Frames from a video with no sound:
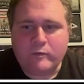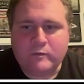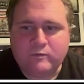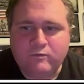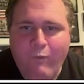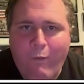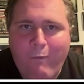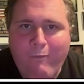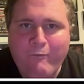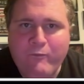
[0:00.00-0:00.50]
his
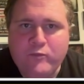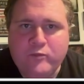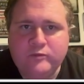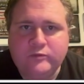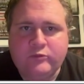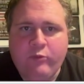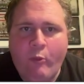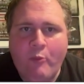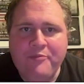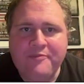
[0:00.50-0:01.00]
nap time.
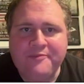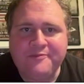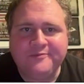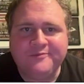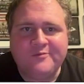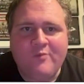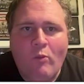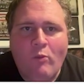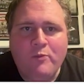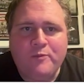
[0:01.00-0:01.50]
He needs to
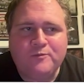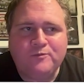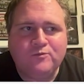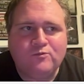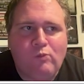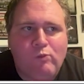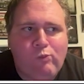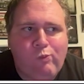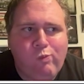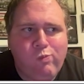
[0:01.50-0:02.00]
like
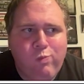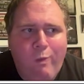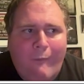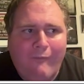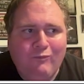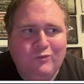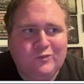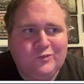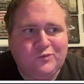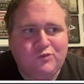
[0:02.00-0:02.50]
calm the
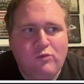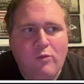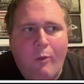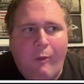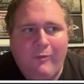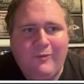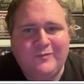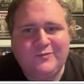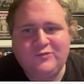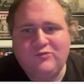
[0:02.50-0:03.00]
fuck down.
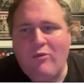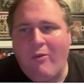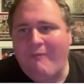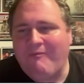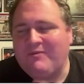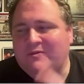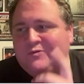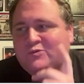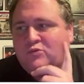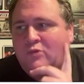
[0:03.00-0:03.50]

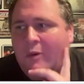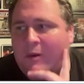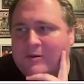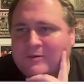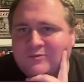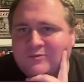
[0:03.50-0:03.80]
And like